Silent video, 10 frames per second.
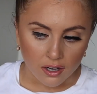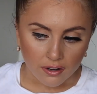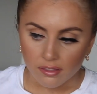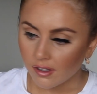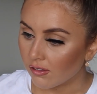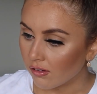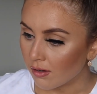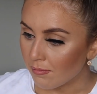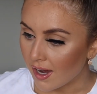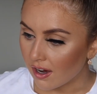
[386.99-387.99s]
I don't think it's
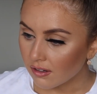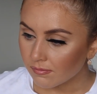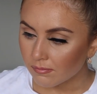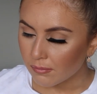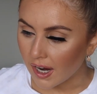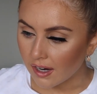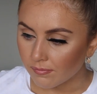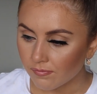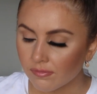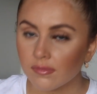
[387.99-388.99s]
gonna matter,
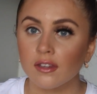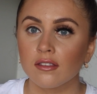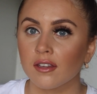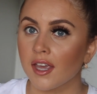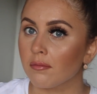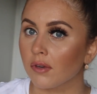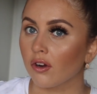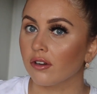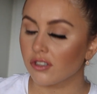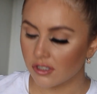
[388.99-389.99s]
but keep
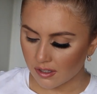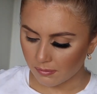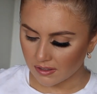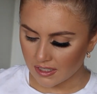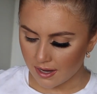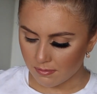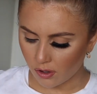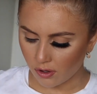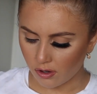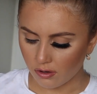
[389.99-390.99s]
note, just something to keep
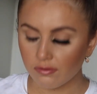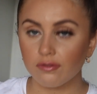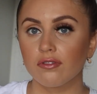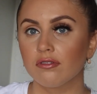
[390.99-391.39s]
note of,